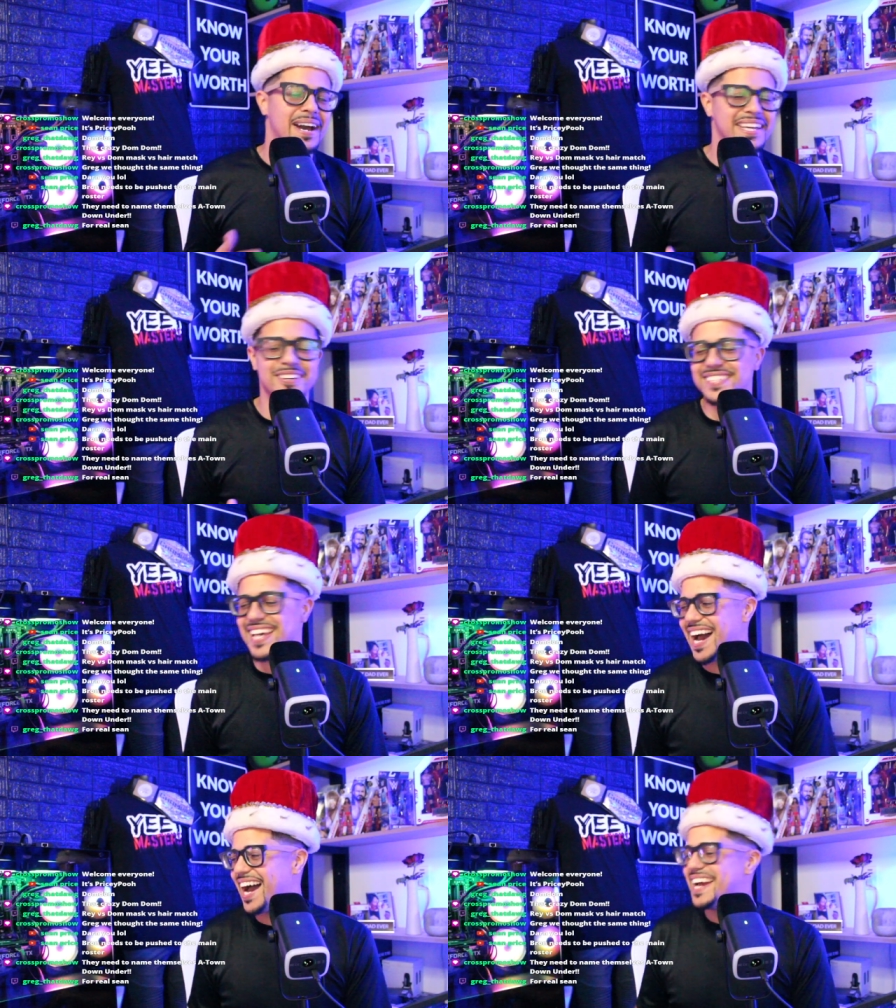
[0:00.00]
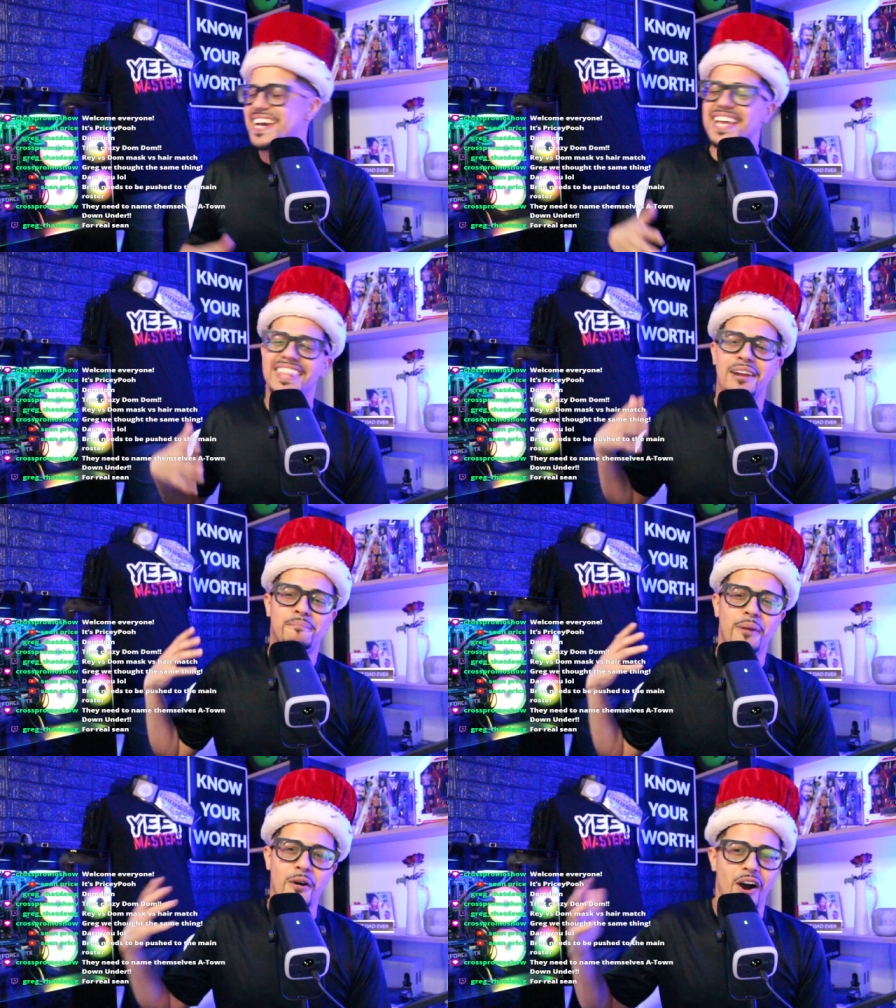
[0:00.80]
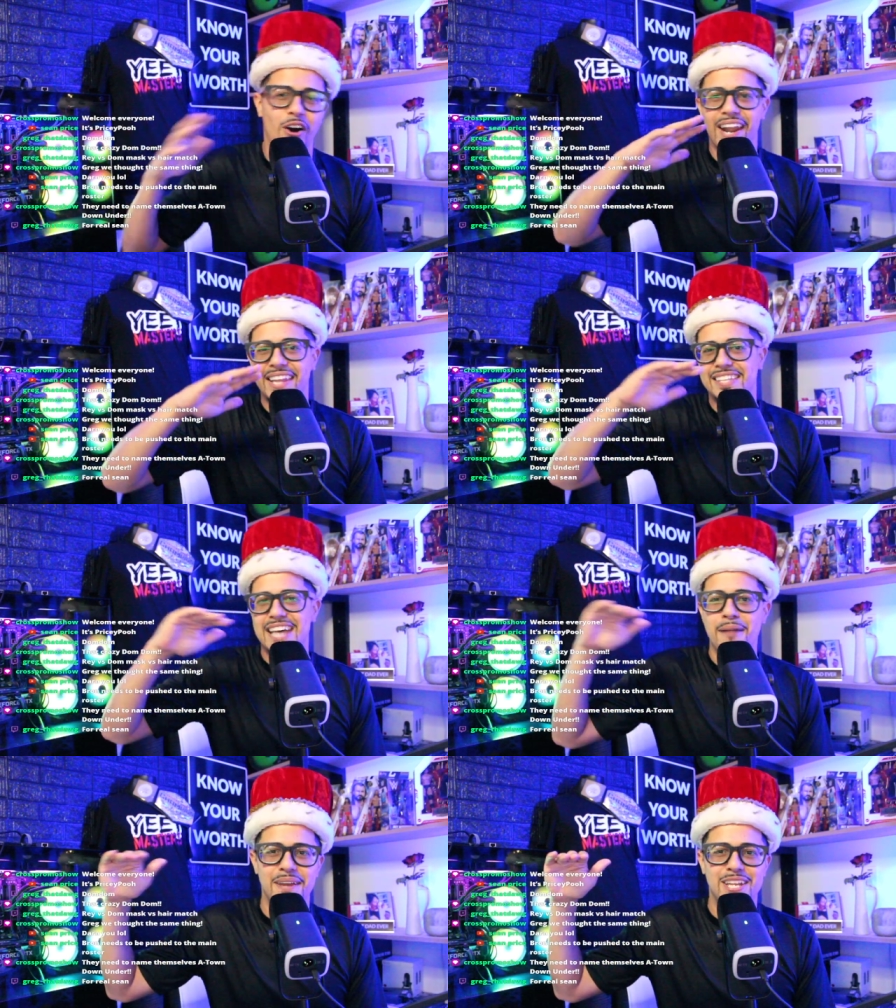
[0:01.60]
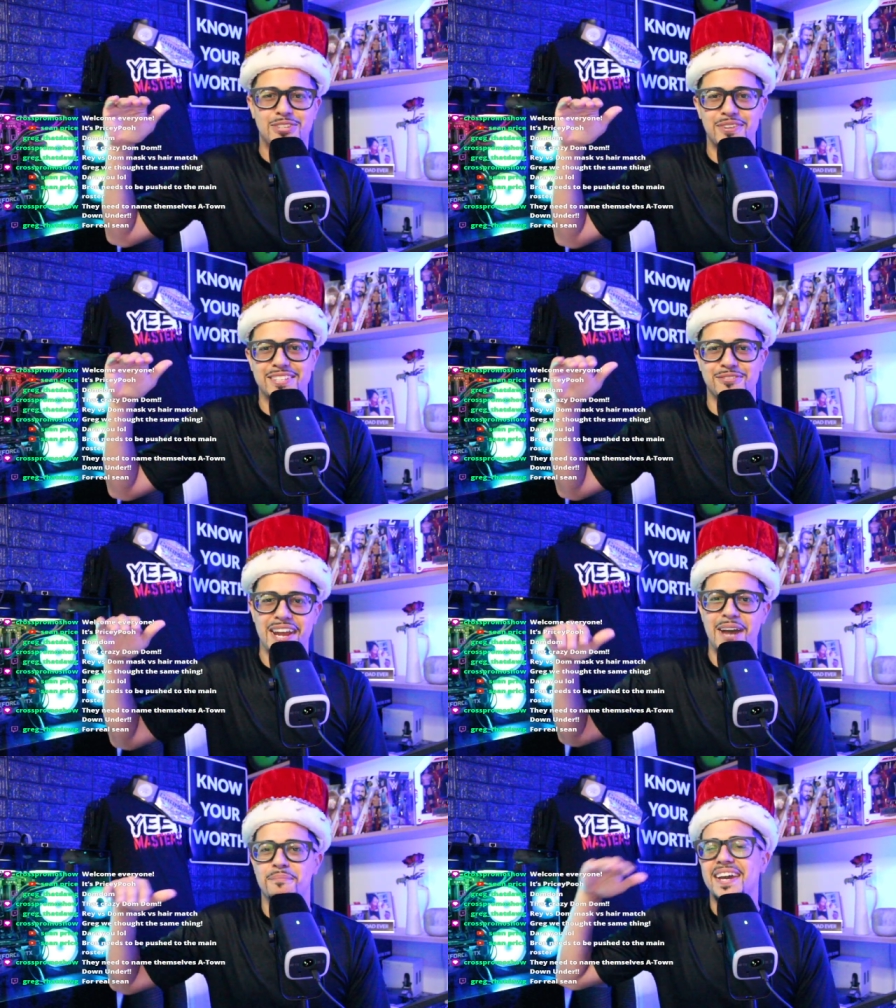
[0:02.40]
IYO SKY. They're both all at the top entrance ramp.